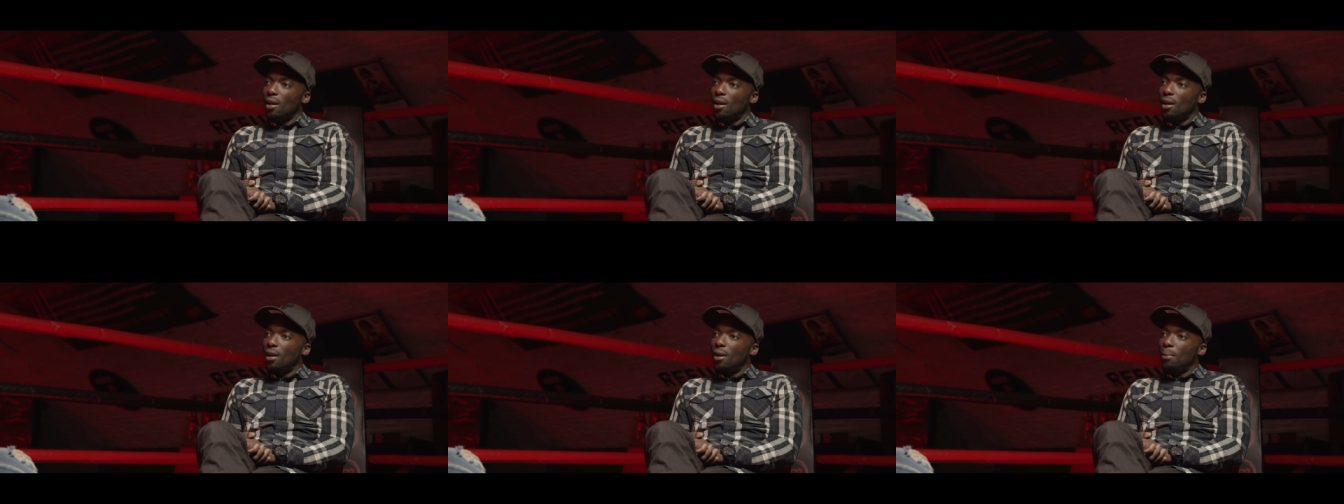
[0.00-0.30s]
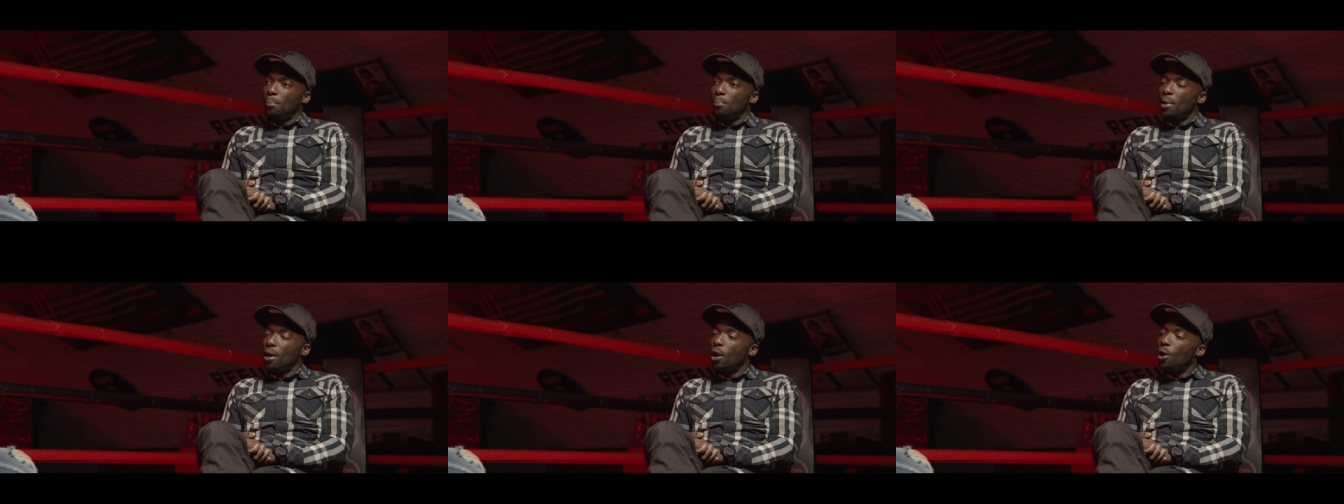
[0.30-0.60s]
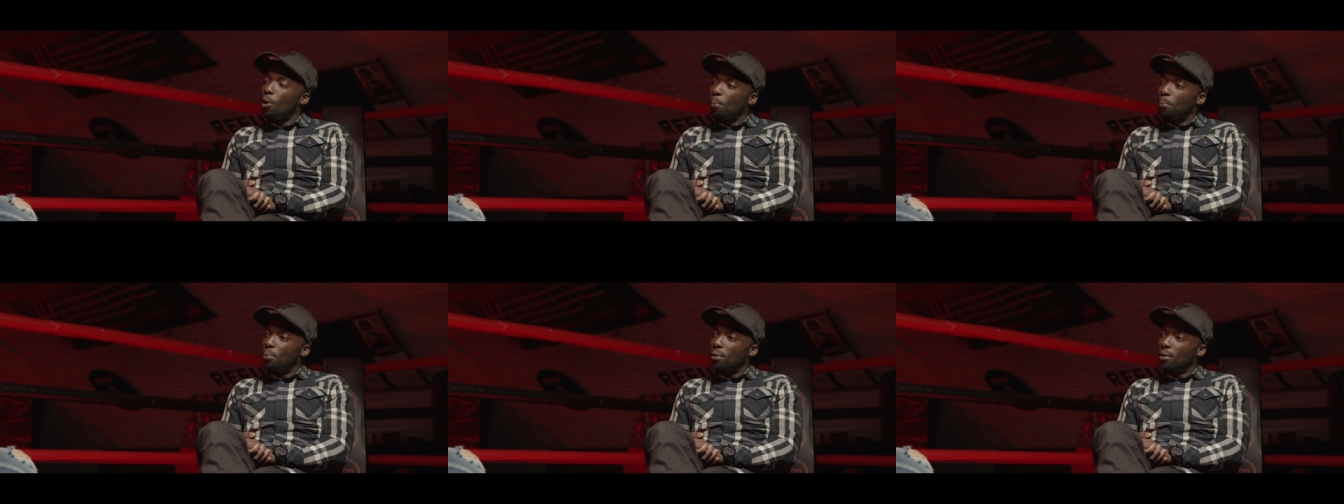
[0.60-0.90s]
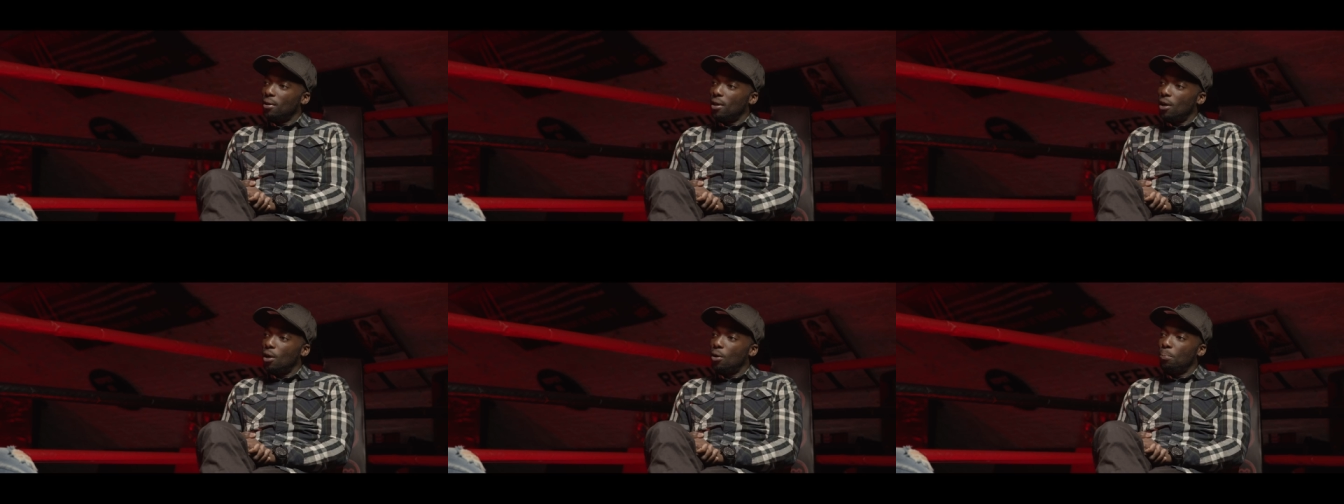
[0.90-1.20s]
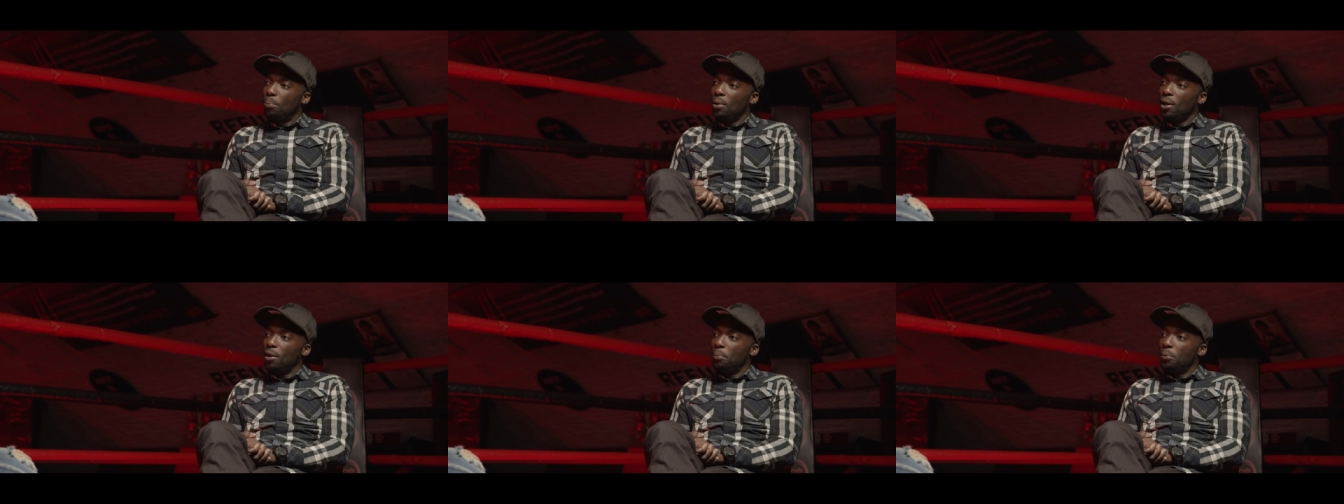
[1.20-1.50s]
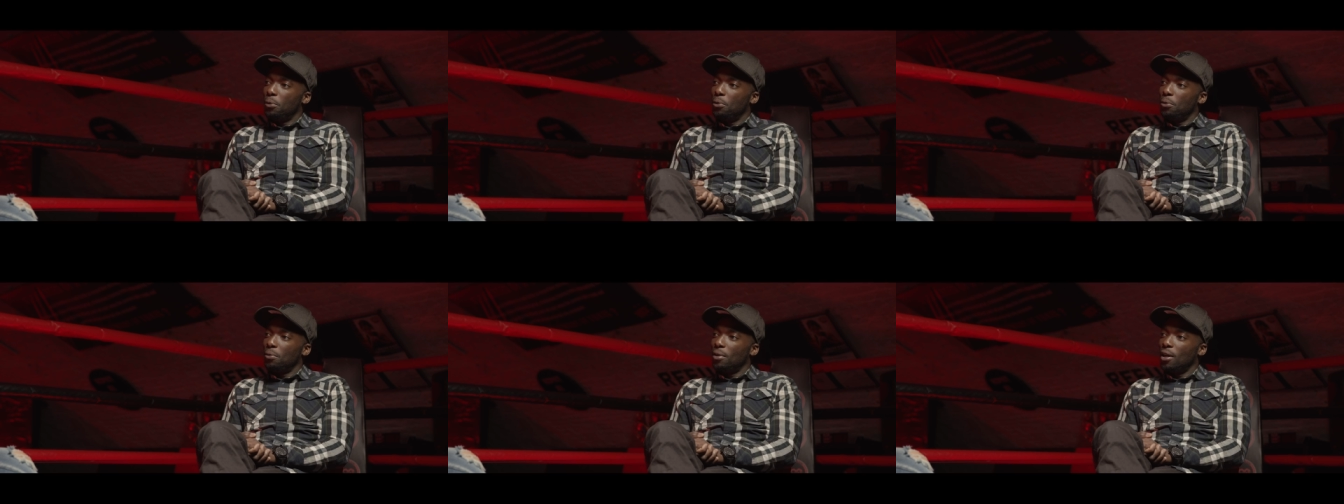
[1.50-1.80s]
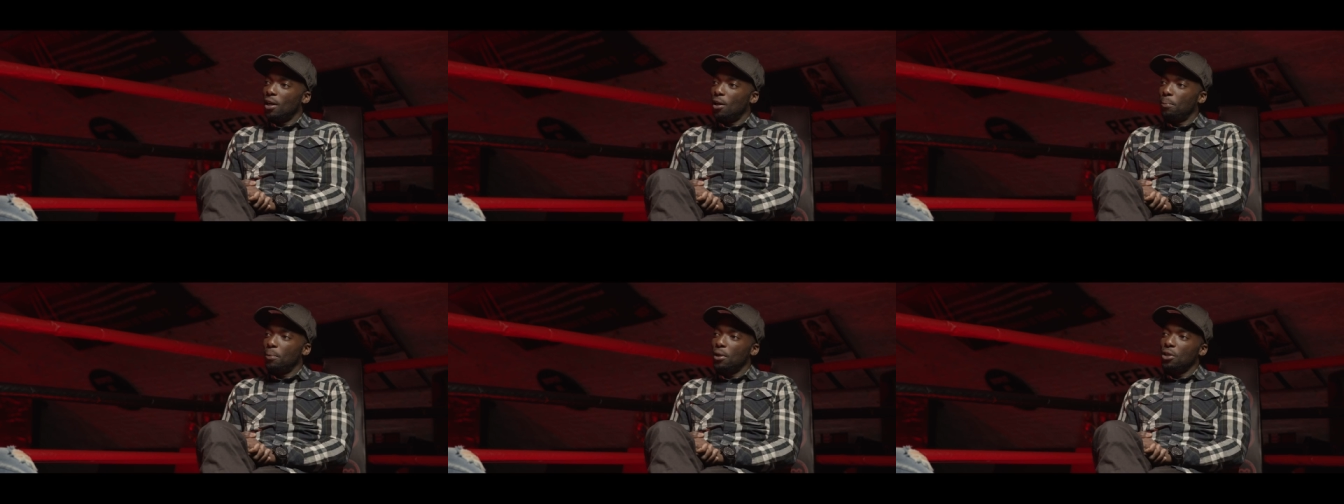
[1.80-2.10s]
Help people,
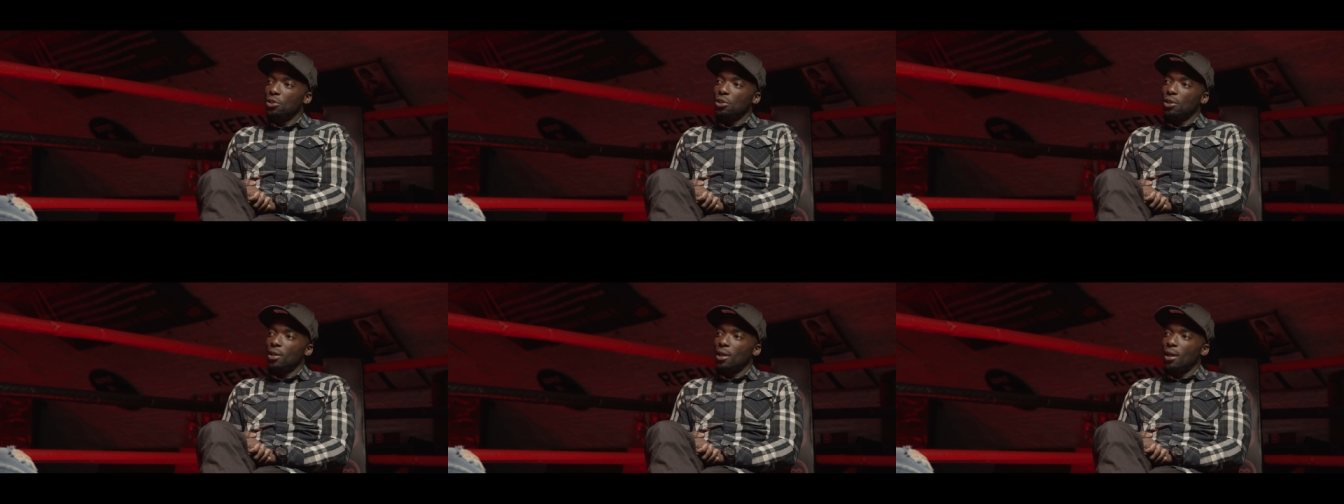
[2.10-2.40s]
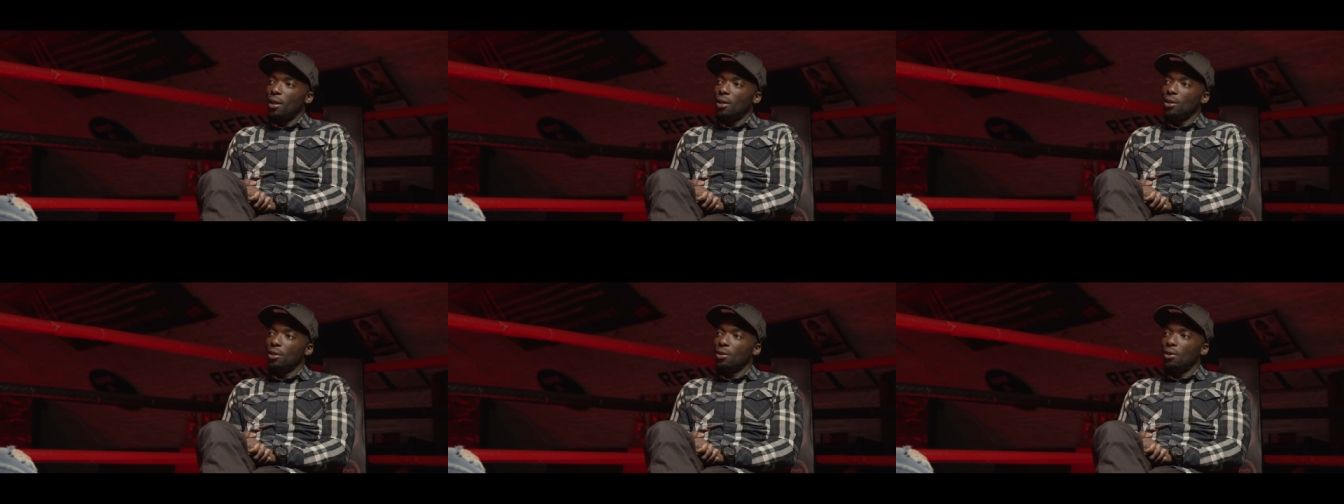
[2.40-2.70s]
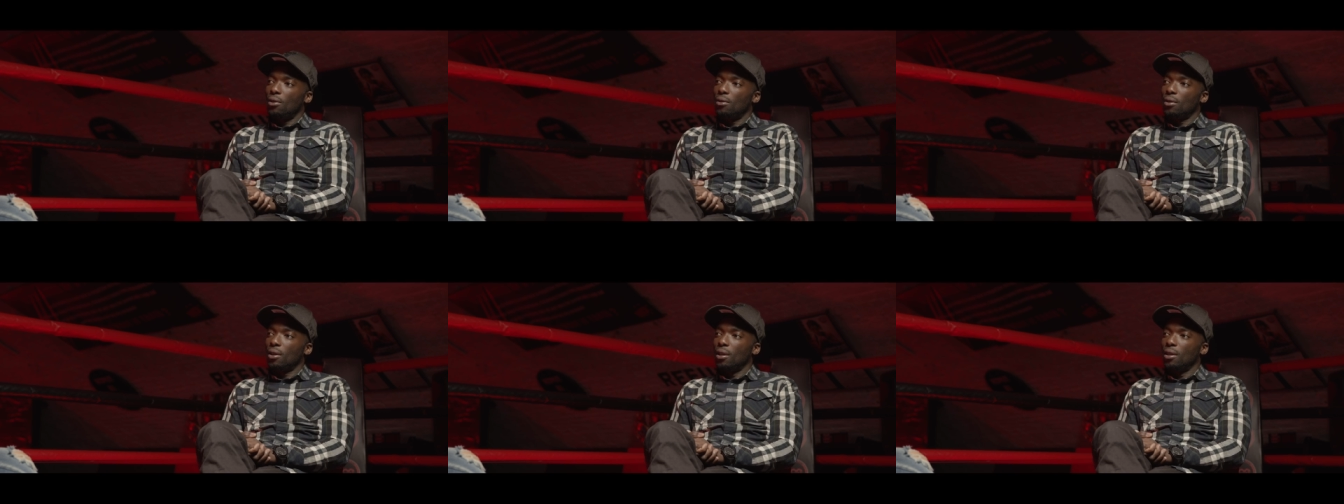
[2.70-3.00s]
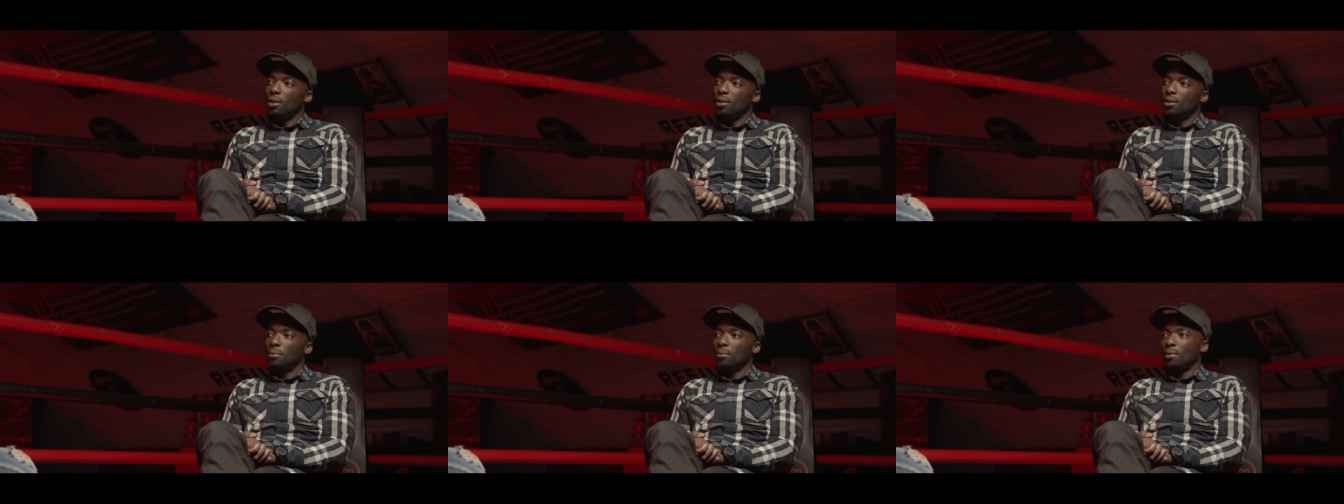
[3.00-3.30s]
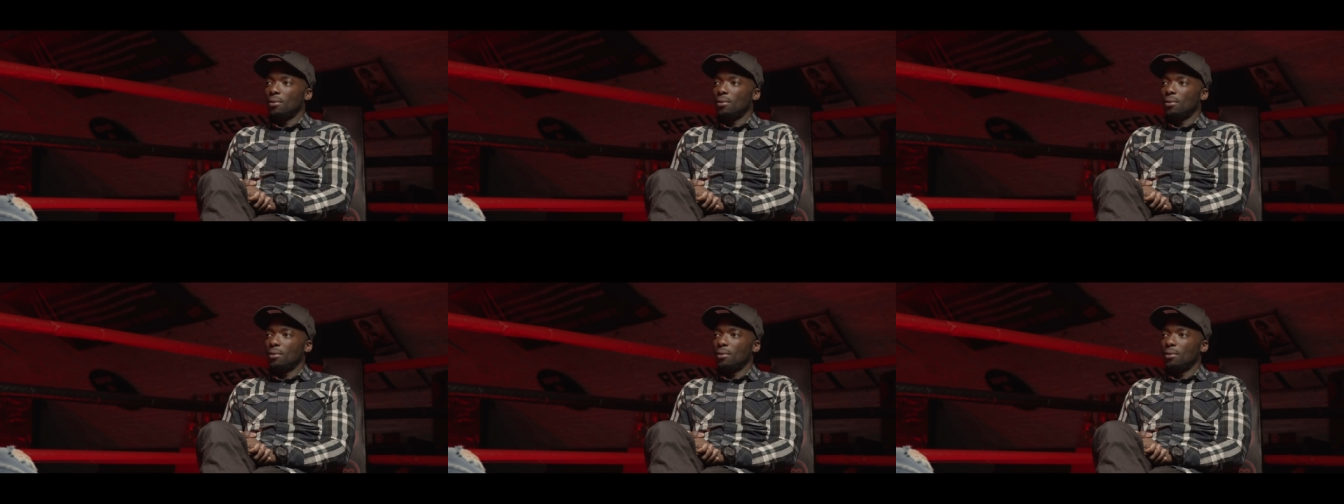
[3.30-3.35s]
help educate young kids.